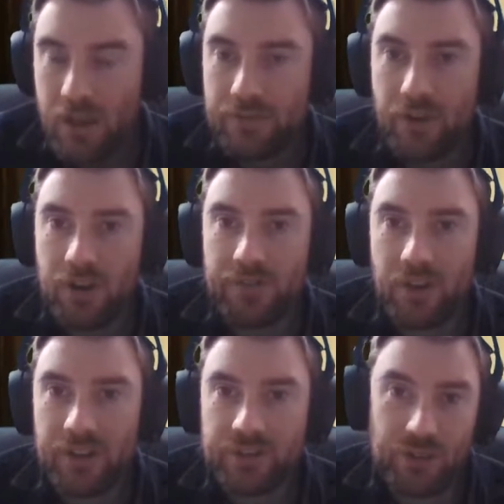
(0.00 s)

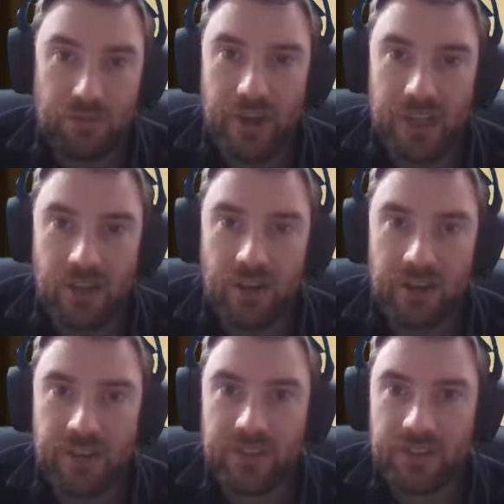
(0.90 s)
Firefly is a great
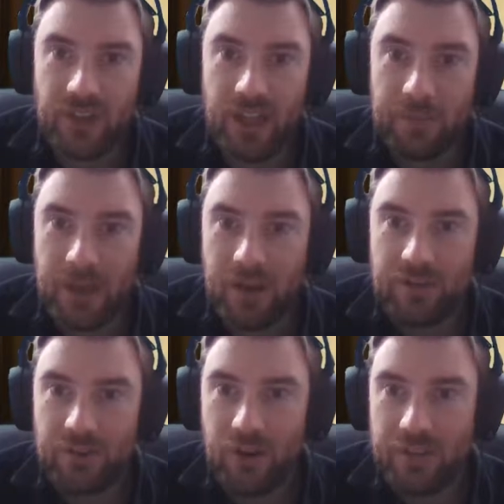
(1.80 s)
card in this game.
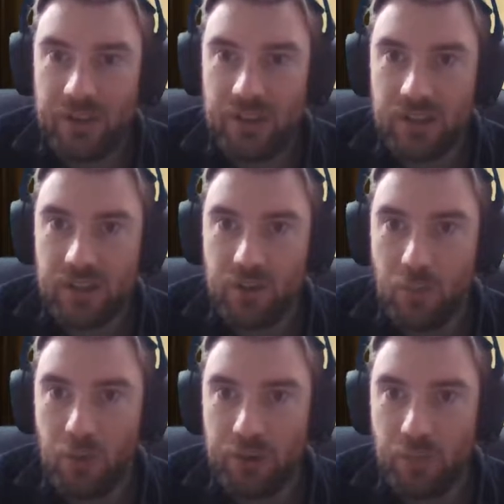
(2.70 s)
However, I think
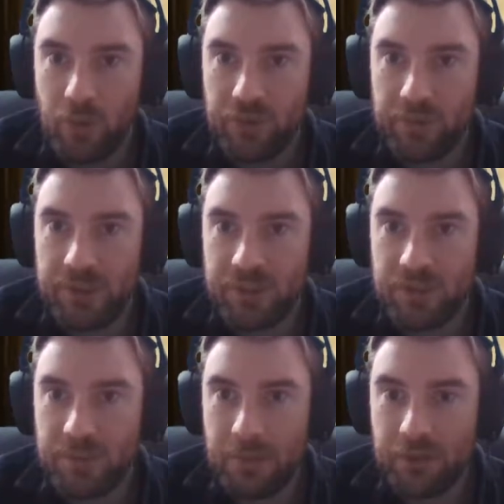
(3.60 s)
what you want to be
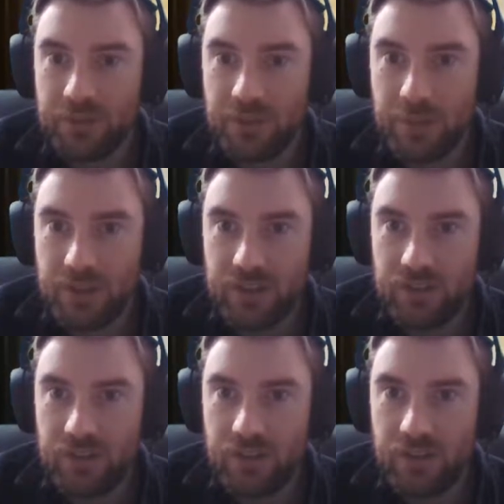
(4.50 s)
doing mostly with this
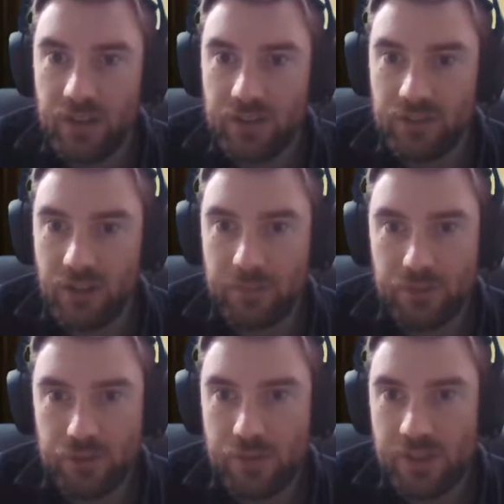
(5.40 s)

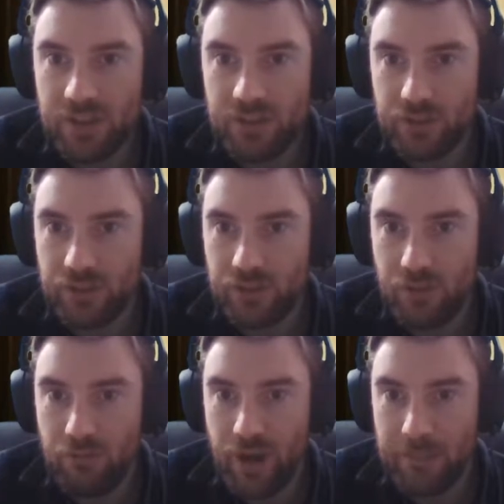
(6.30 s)
Druid is just
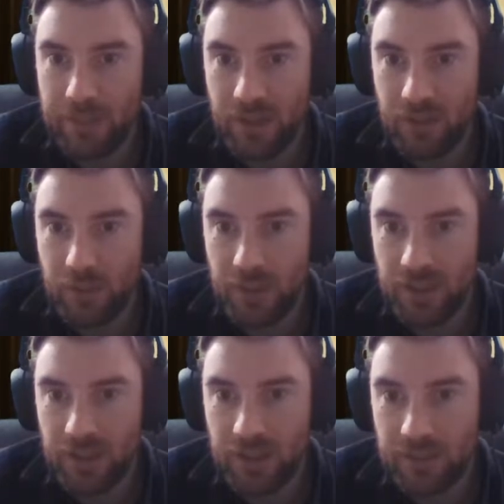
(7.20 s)
ramping
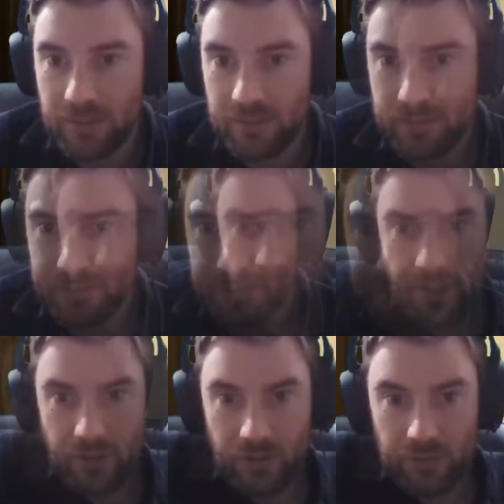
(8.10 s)
quickly. I
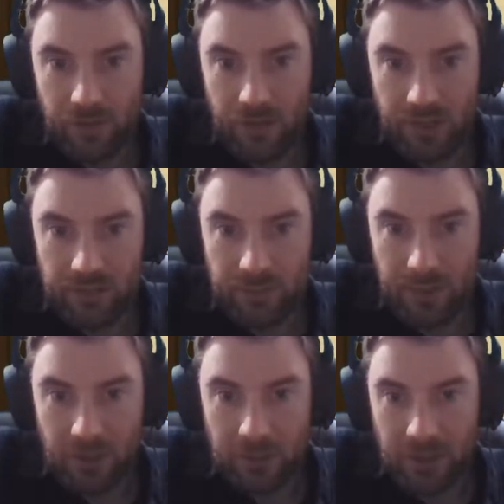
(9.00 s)
think I'd also like a
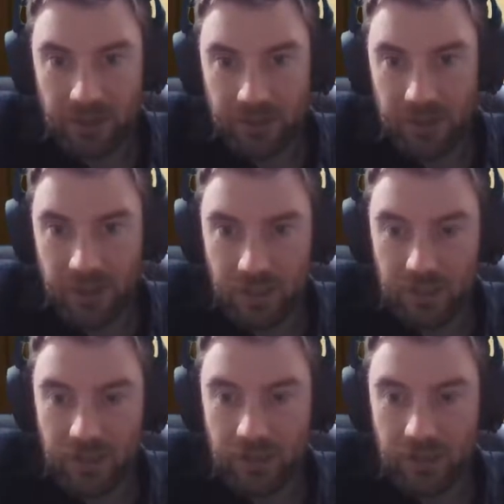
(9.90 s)
Spellbreaker in here.